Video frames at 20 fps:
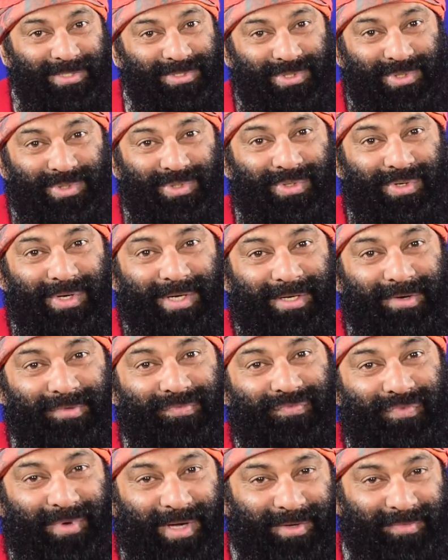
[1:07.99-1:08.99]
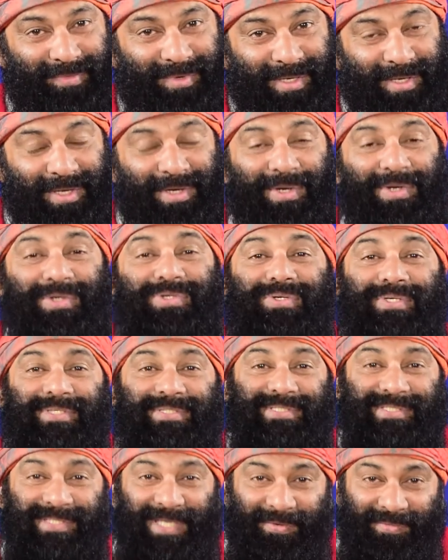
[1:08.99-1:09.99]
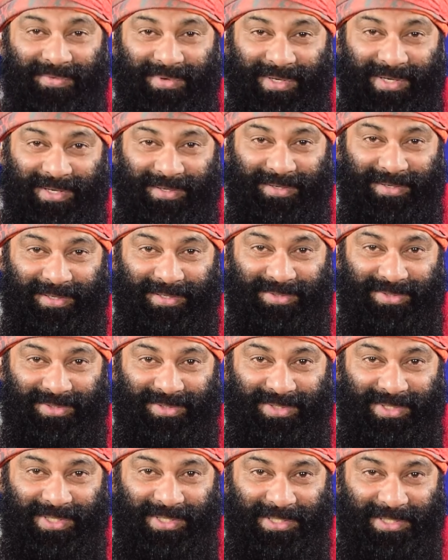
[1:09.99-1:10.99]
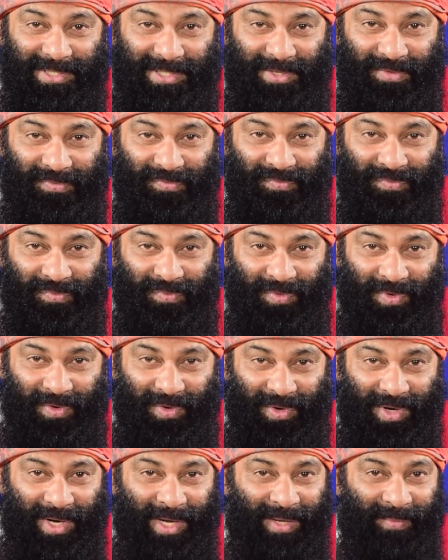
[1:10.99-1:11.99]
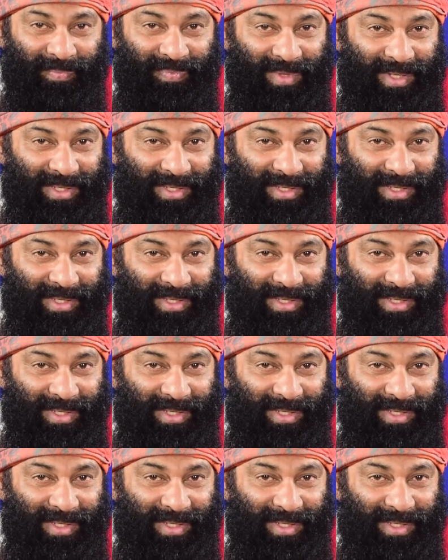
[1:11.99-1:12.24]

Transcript: 200, 500 to 734.